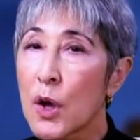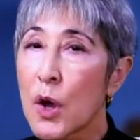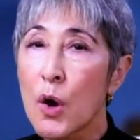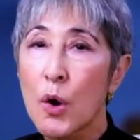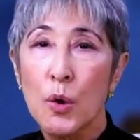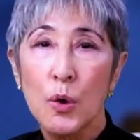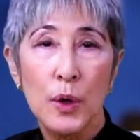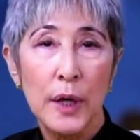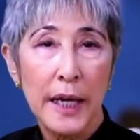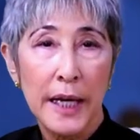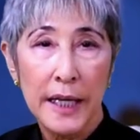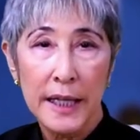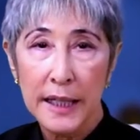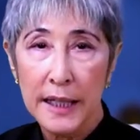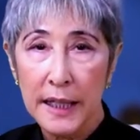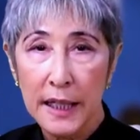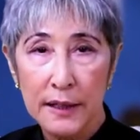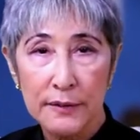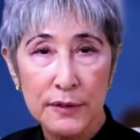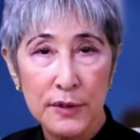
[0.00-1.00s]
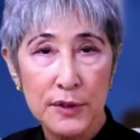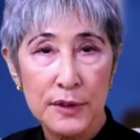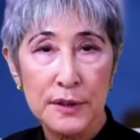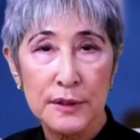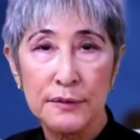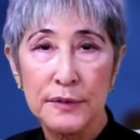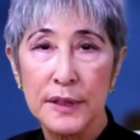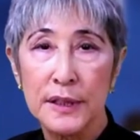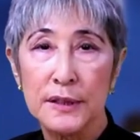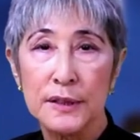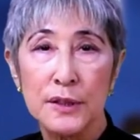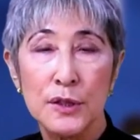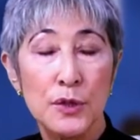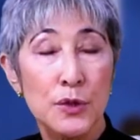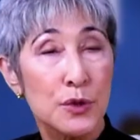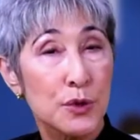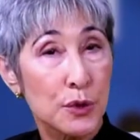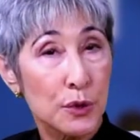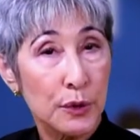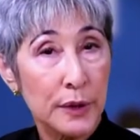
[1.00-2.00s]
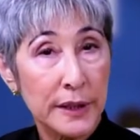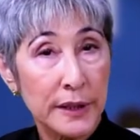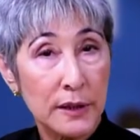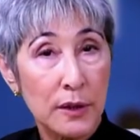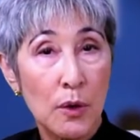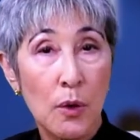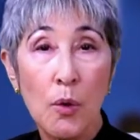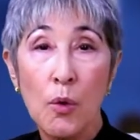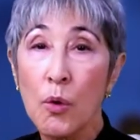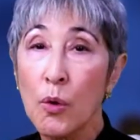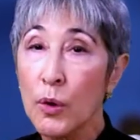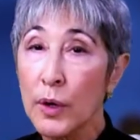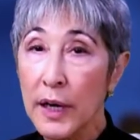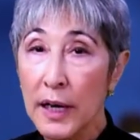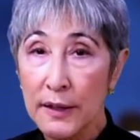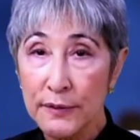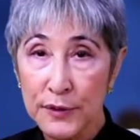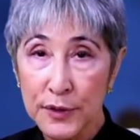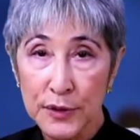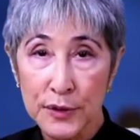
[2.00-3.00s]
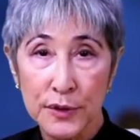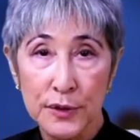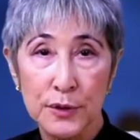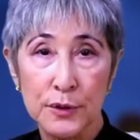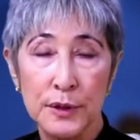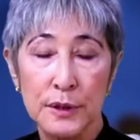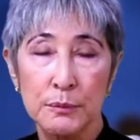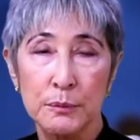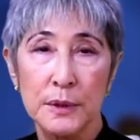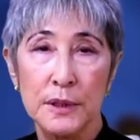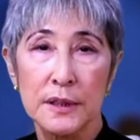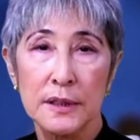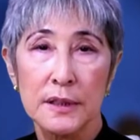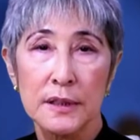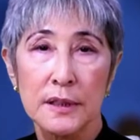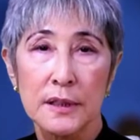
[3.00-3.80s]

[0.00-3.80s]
or any adverse events during or after the treatment.